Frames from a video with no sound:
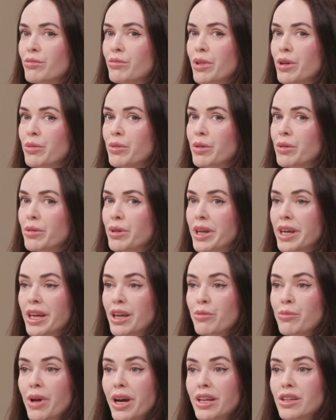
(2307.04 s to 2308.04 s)
maybe
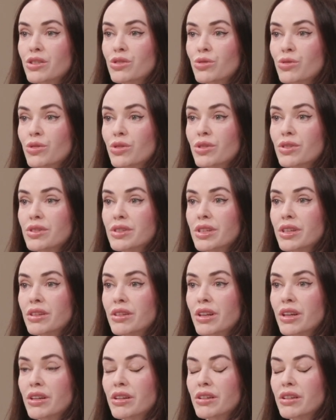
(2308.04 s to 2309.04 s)
key mentors
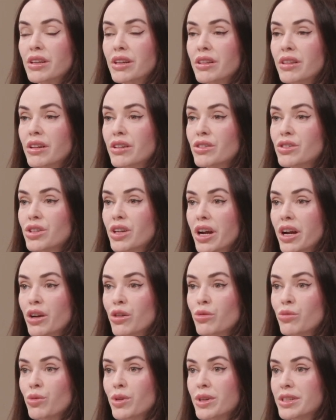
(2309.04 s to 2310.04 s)
that
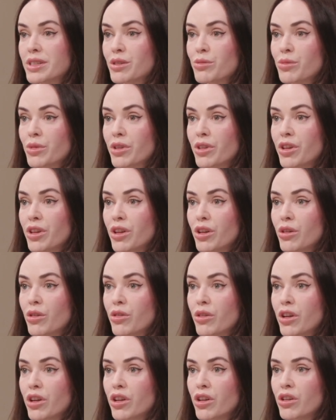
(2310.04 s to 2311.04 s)
shared wisdom with
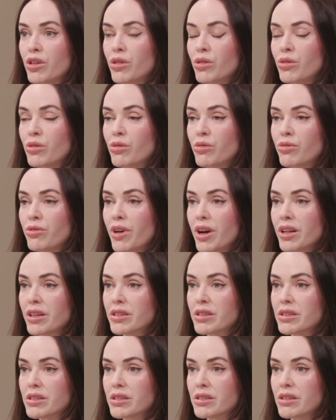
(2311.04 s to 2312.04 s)
you that you
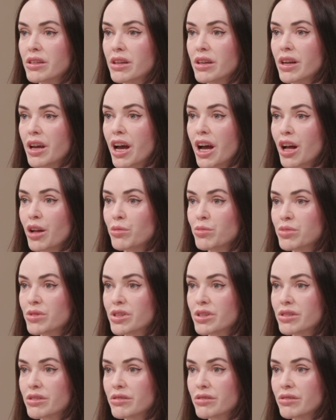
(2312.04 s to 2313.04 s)
felt
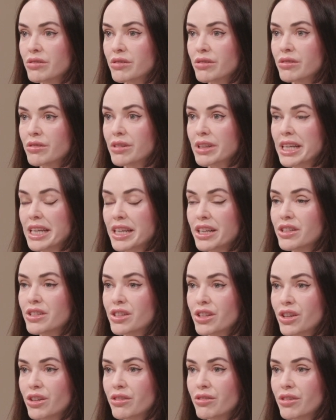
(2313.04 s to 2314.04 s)
helped lead
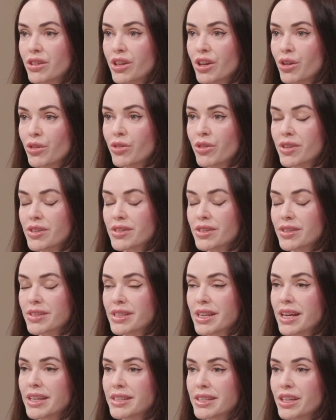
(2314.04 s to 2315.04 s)
to, you know, the
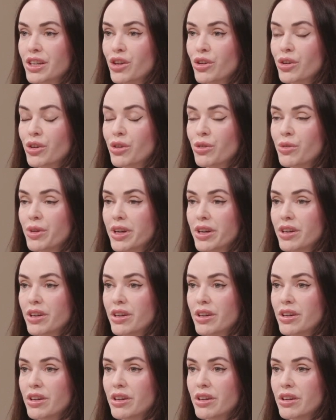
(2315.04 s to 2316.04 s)
success in your
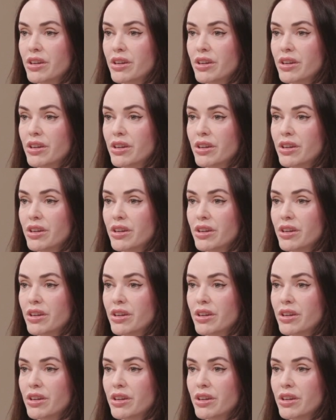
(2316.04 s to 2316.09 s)
career?